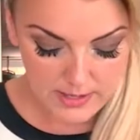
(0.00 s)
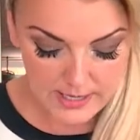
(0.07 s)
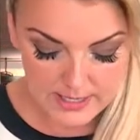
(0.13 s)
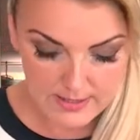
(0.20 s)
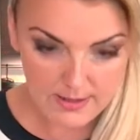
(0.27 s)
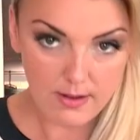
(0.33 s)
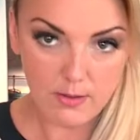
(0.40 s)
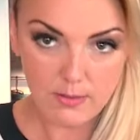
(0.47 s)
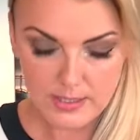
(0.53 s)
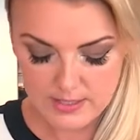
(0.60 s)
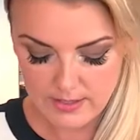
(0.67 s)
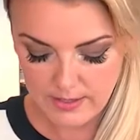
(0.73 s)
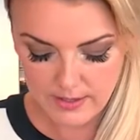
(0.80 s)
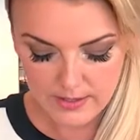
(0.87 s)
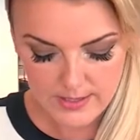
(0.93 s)
As always,
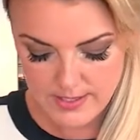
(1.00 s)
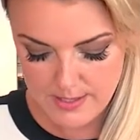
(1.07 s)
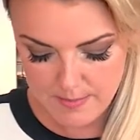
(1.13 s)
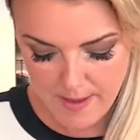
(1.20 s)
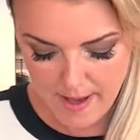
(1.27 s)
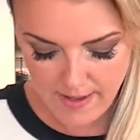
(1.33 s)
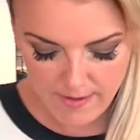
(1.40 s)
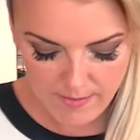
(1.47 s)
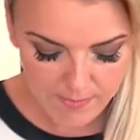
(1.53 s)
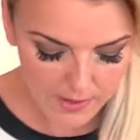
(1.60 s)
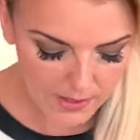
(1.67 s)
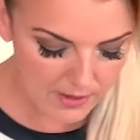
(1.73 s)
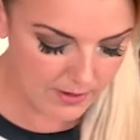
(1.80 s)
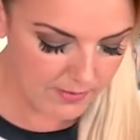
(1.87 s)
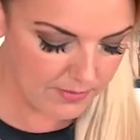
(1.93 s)
I use the back of
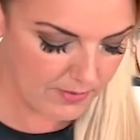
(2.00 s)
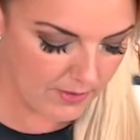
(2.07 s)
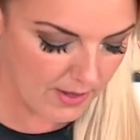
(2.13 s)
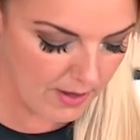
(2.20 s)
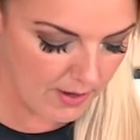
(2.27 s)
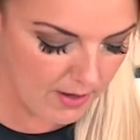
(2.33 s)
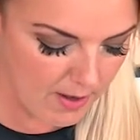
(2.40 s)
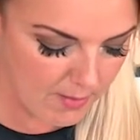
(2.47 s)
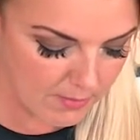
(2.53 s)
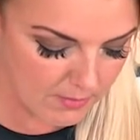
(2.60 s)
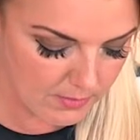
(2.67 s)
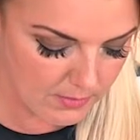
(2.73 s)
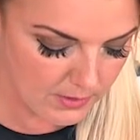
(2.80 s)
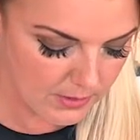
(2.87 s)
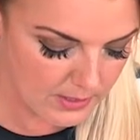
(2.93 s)
my knife to get it up,
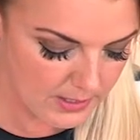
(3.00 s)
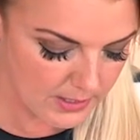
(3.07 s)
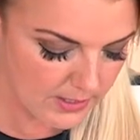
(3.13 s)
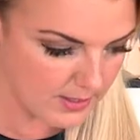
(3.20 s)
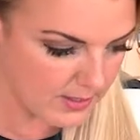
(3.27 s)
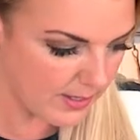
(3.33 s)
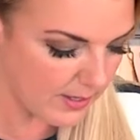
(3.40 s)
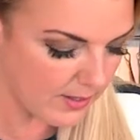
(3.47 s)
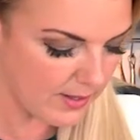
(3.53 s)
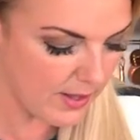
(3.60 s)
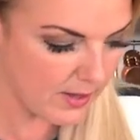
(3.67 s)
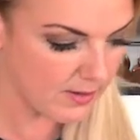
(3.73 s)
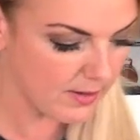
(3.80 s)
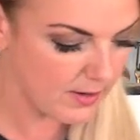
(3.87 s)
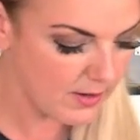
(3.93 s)
just like
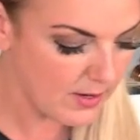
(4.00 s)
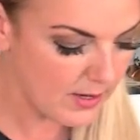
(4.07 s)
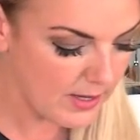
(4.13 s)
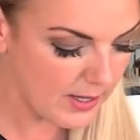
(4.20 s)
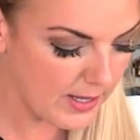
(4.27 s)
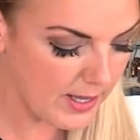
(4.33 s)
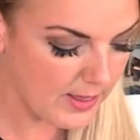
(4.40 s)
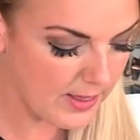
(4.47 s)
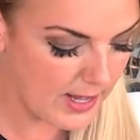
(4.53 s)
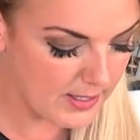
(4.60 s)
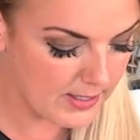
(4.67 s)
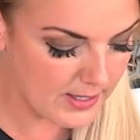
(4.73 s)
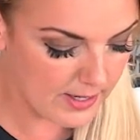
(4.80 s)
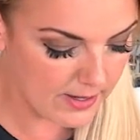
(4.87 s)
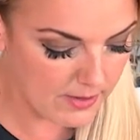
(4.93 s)
that. Get
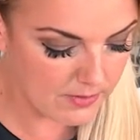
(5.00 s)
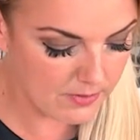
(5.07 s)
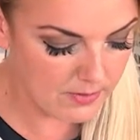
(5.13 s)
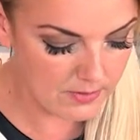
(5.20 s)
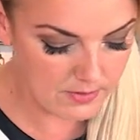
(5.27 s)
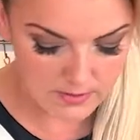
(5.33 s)
that down.